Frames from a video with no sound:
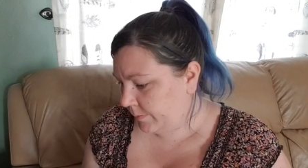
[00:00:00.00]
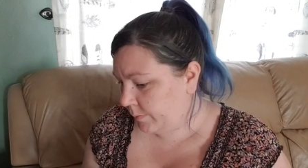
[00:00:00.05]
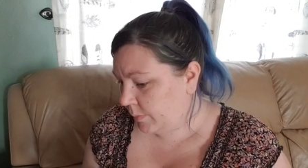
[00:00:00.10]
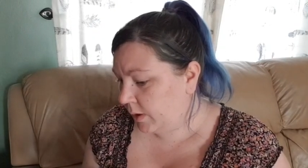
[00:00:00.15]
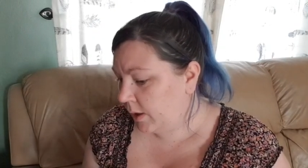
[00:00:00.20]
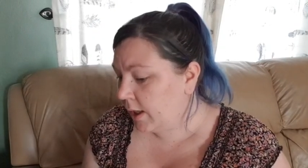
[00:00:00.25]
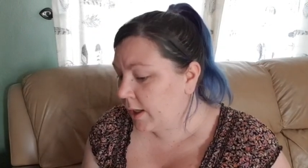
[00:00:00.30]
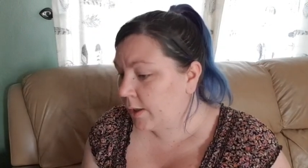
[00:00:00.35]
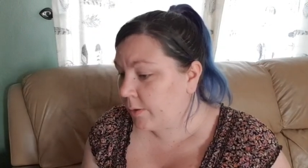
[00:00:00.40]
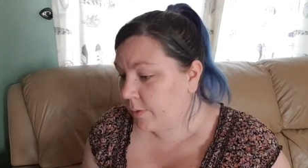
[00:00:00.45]
But
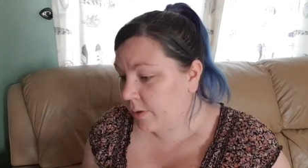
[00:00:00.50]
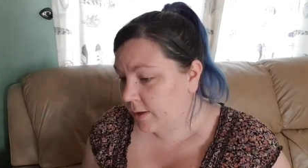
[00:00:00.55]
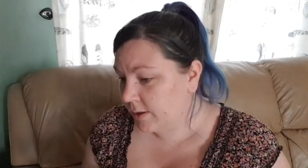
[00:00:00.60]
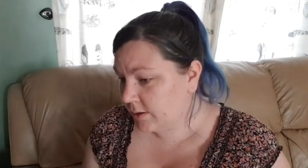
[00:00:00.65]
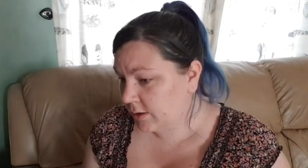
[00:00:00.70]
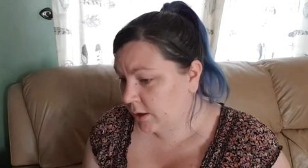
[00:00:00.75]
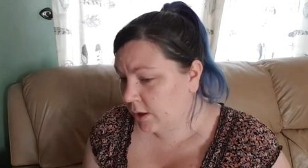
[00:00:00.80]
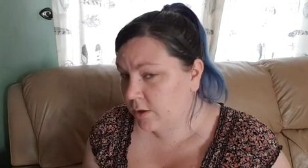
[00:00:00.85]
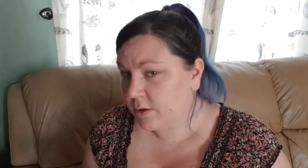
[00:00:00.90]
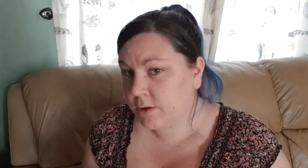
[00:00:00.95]
likewise,
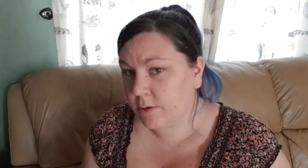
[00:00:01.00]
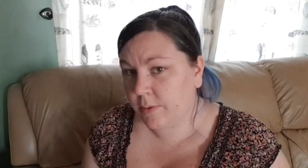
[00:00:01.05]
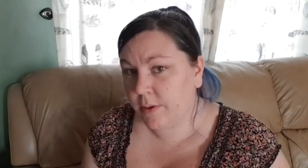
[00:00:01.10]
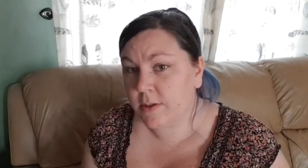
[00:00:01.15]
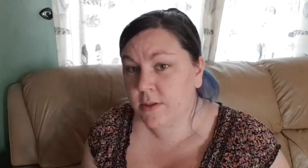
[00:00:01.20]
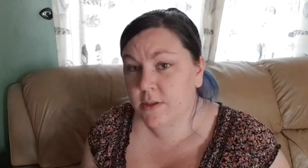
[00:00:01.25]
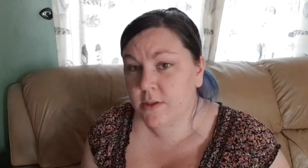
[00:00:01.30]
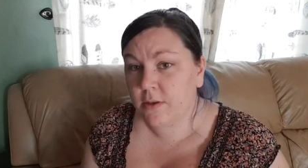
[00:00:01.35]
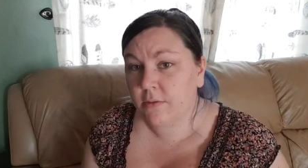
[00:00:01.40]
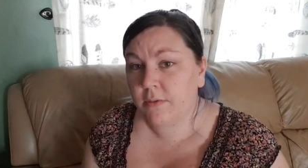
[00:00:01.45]
the
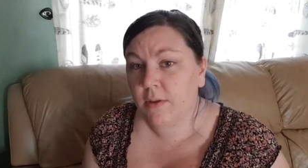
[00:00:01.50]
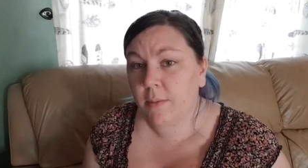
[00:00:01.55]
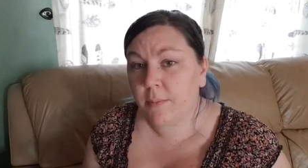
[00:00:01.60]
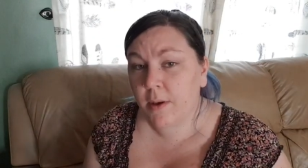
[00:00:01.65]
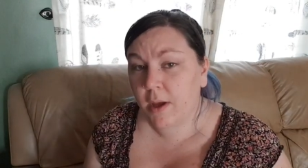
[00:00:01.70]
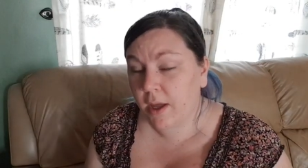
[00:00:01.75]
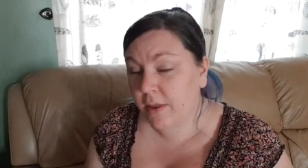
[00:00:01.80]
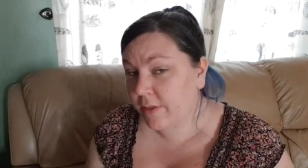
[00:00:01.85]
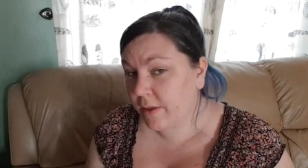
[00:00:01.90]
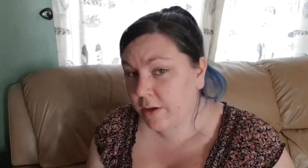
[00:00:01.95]
consequences of that
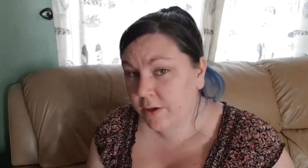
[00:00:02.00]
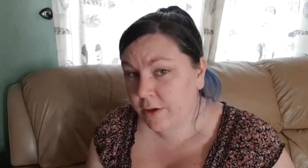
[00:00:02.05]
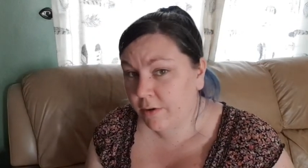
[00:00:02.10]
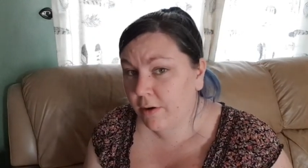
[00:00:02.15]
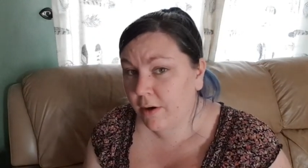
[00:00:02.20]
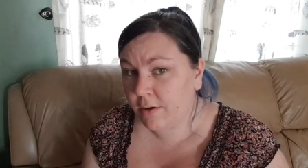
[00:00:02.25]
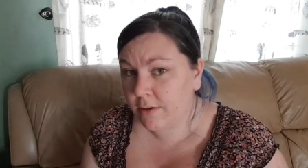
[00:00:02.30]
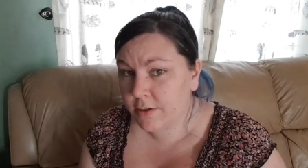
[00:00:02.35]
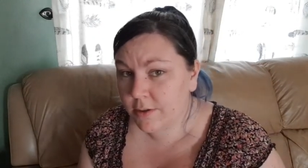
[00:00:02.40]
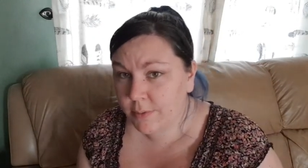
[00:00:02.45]
path are your
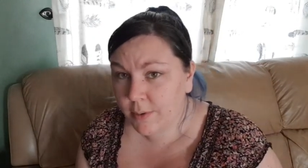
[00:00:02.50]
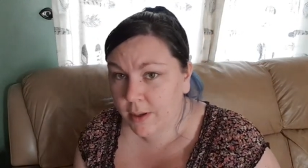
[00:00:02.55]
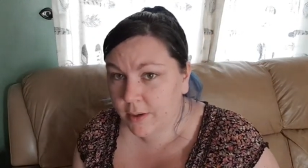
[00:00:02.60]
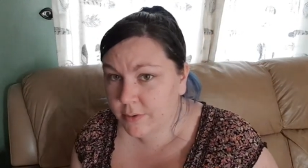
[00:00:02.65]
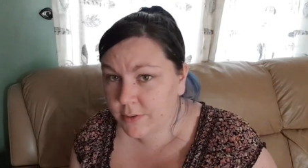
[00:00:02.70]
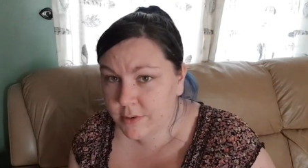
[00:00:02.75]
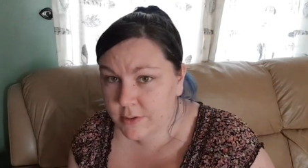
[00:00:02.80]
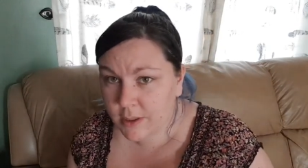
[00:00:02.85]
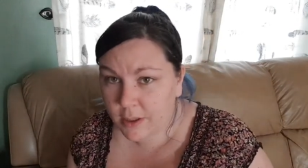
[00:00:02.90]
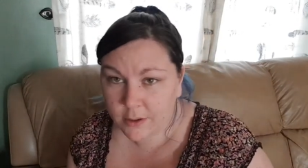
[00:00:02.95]
own as
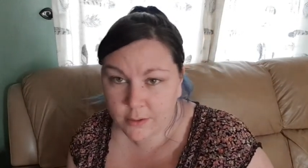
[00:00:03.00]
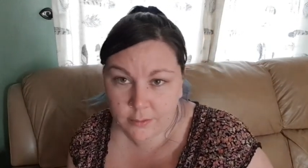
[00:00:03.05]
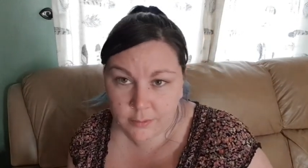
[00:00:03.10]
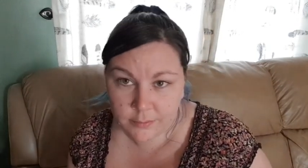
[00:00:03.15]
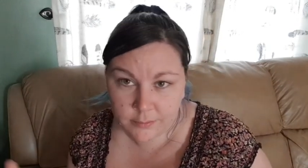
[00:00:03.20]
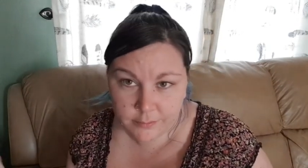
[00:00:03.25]
well, so